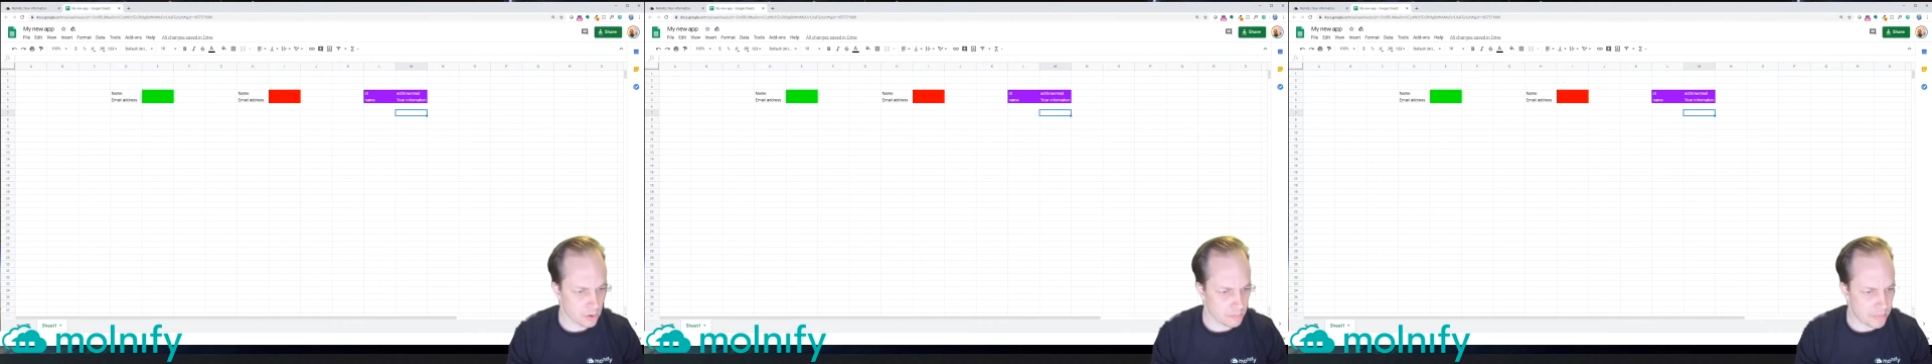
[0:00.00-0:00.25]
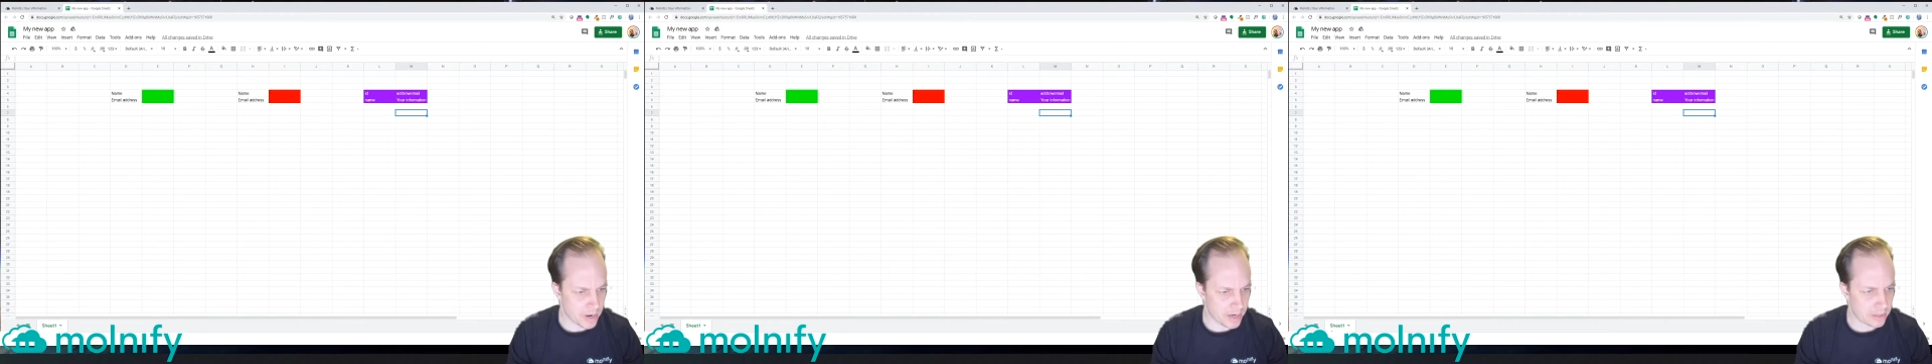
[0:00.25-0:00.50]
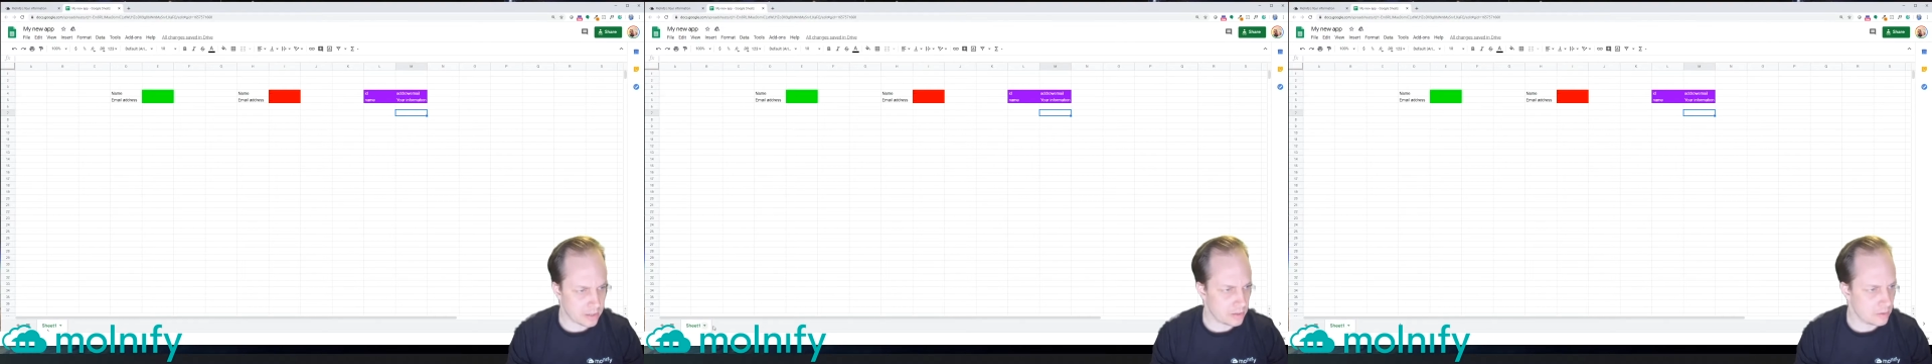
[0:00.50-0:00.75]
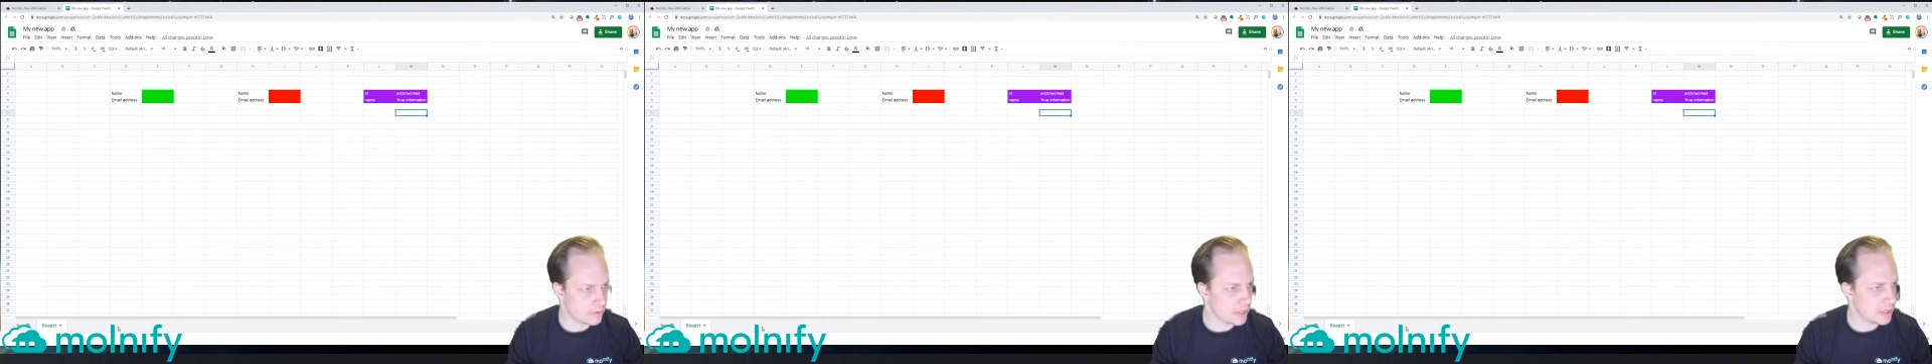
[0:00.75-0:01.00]
go back
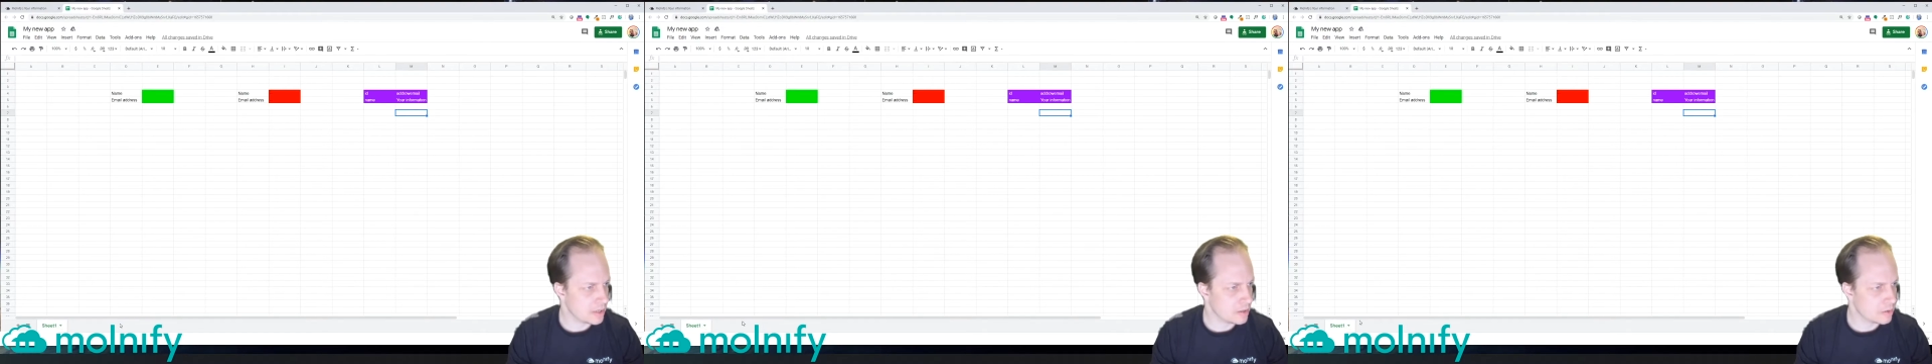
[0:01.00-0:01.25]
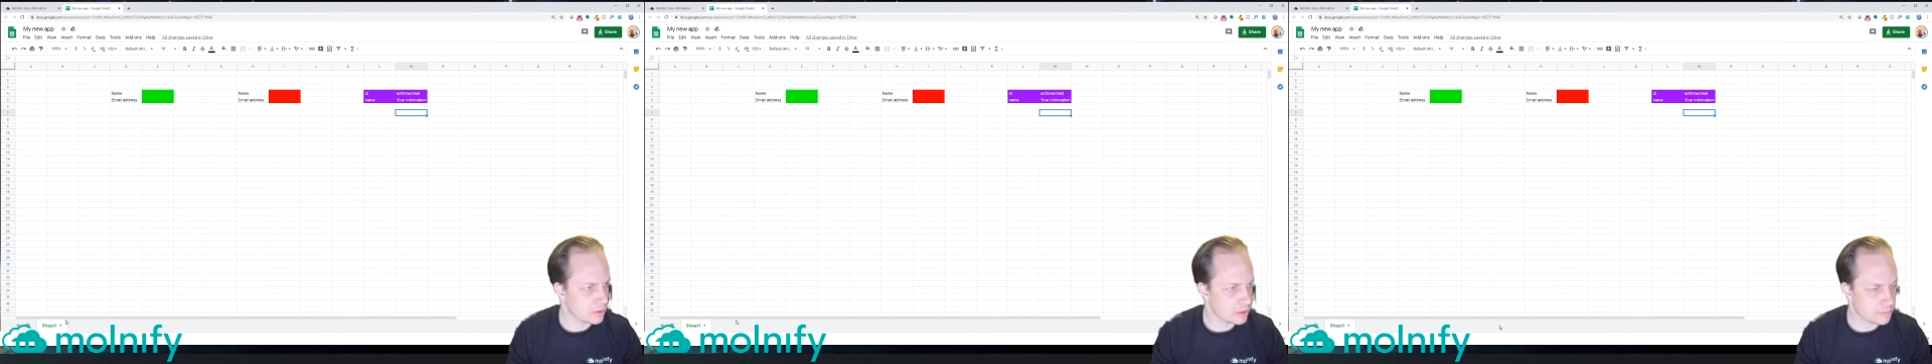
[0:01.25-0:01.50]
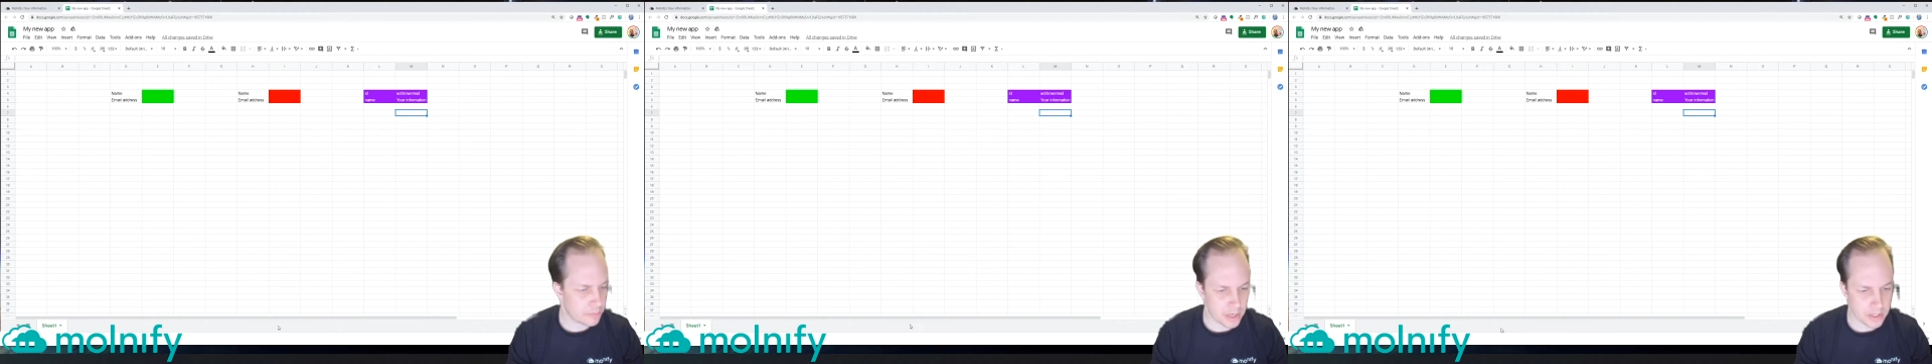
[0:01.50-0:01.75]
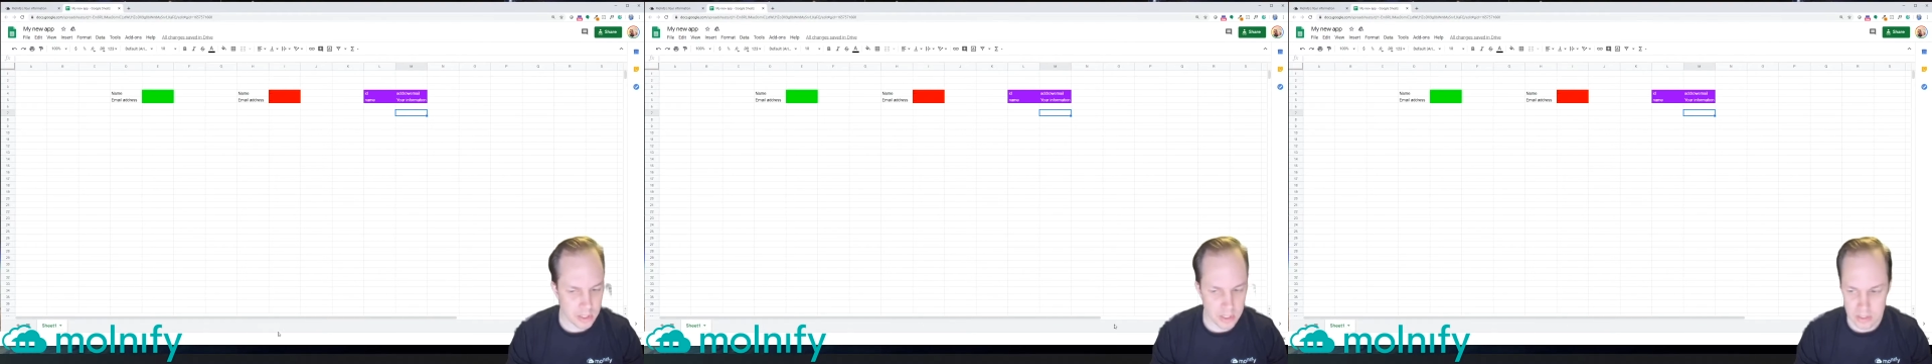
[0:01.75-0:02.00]
to the Google
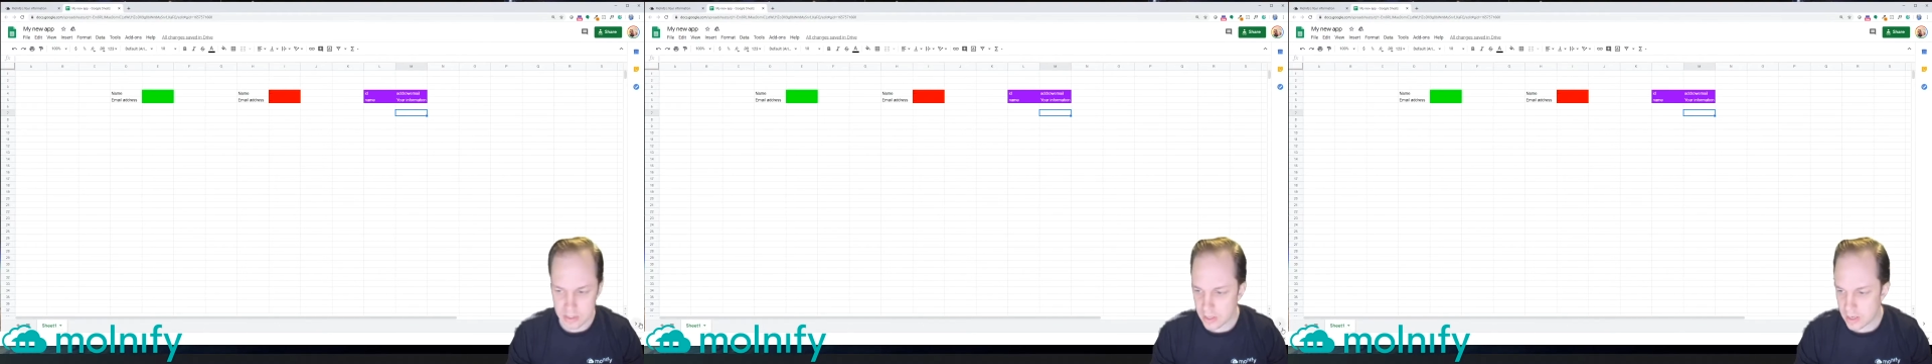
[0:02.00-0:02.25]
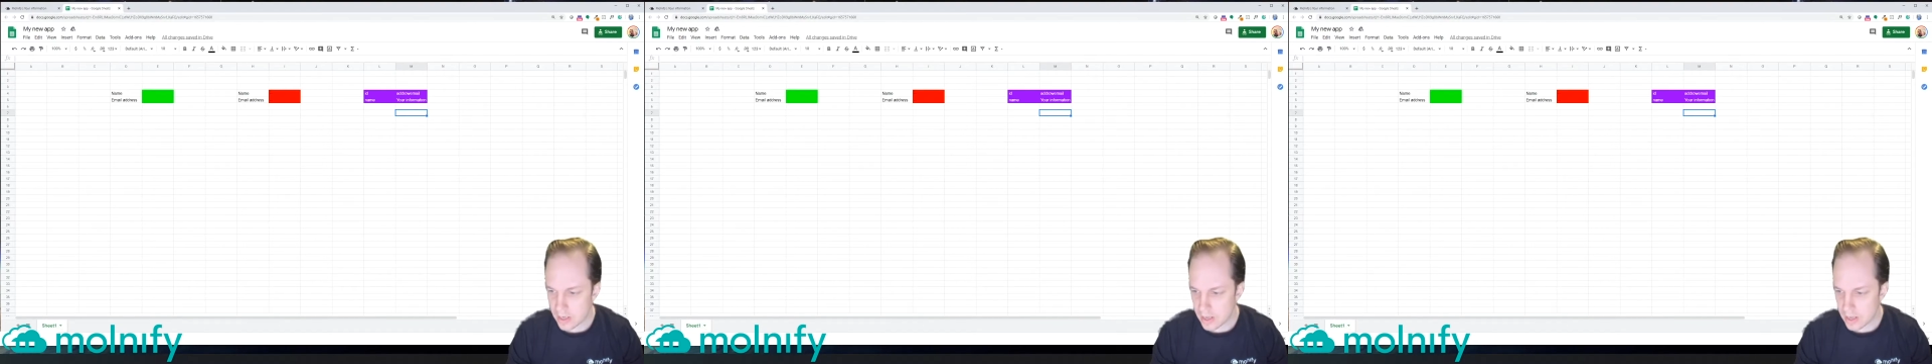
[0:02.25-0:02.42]
spreadsheet,